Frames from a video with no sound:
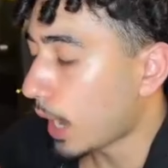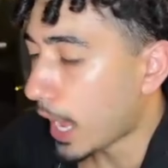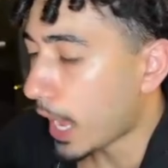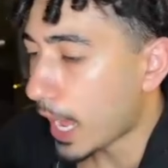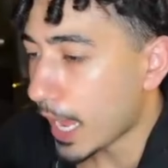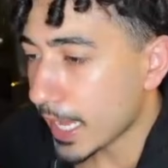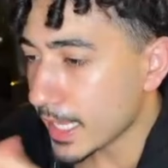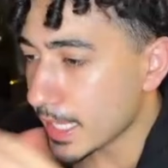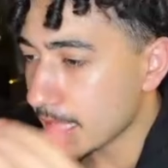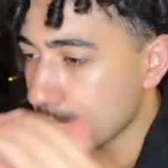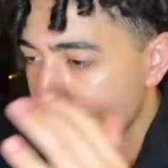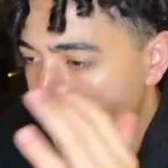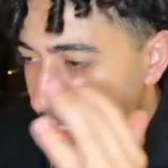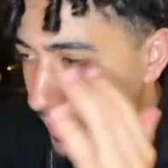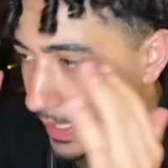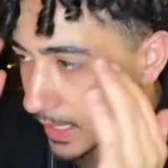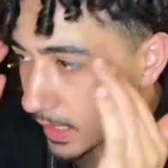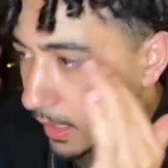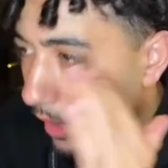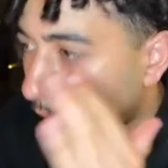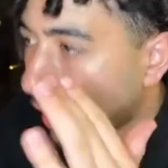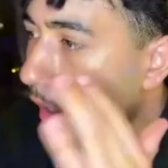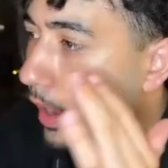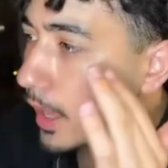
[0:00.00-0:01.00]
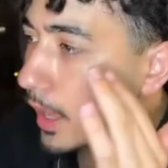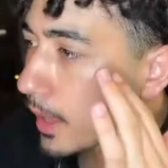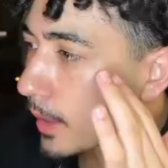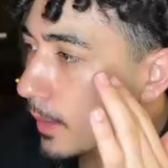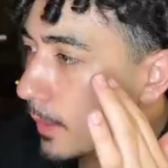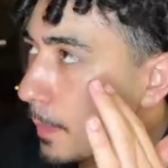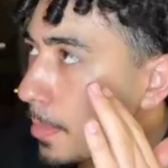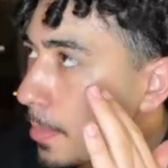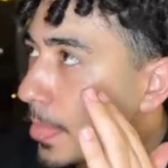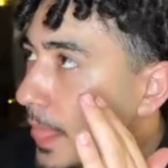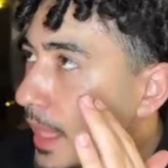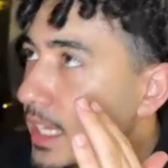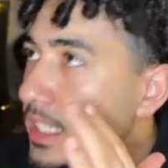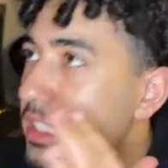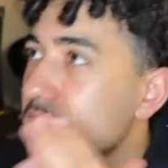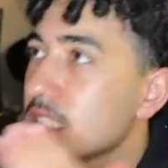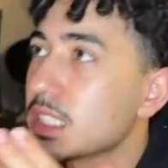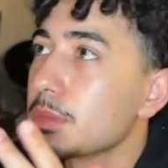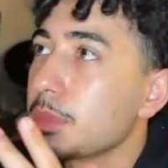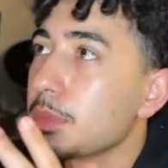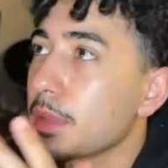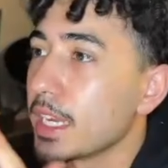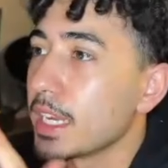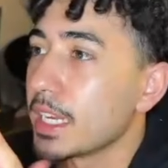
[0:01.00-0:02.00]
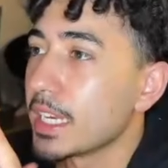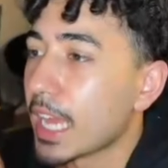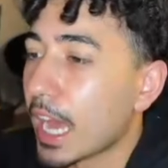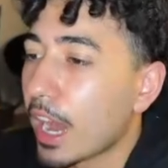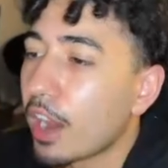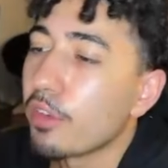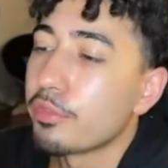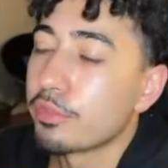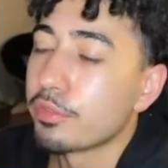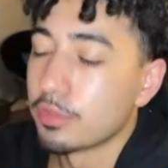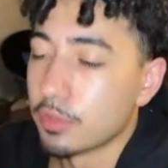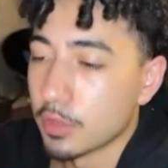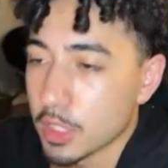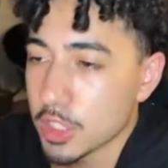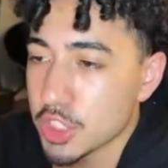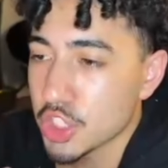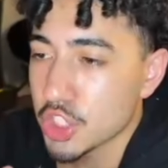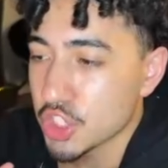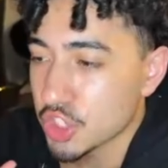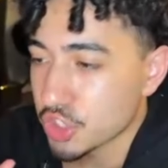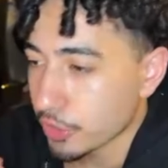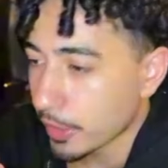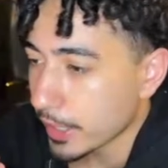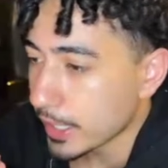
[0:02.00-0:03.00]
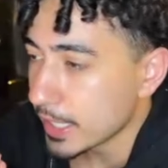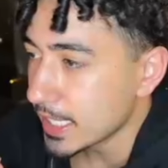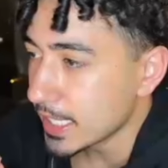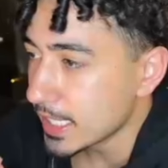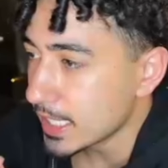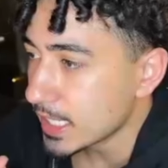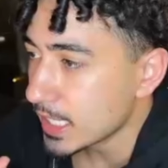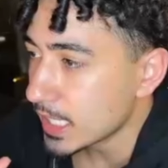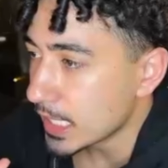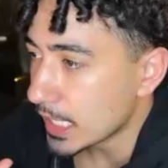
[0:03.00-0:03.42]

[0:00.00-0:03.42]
I cannot explain how frustrating